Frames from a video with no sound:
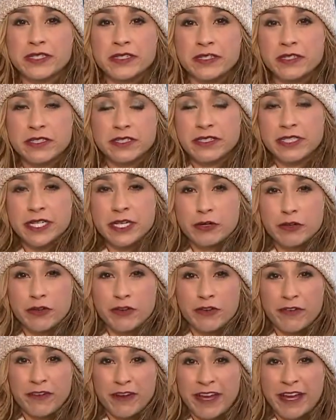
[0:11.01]
to
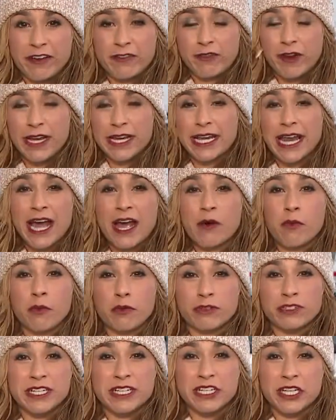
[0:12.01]
deteriorate. Right now,
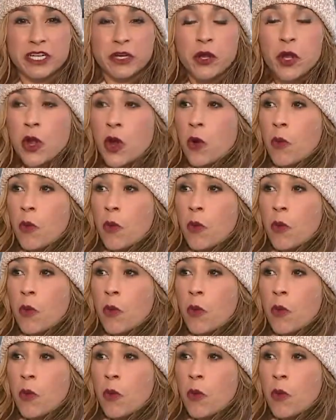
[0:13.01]
we're dealing